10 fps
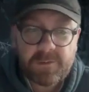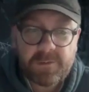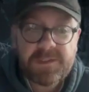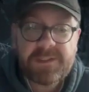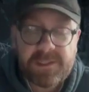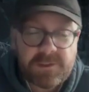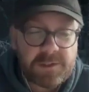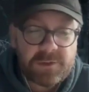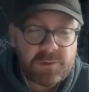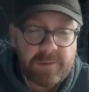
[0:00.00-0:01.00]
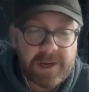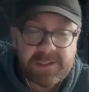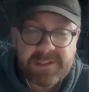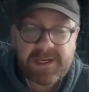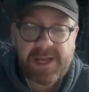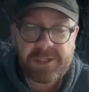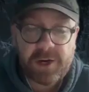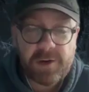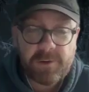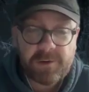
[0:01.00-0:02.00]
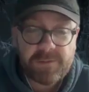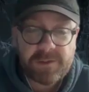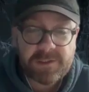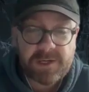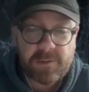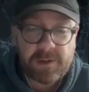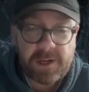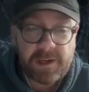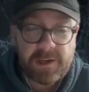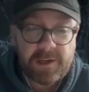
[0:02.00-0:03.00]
Or sit on a doormat and sledge home over the snow on it?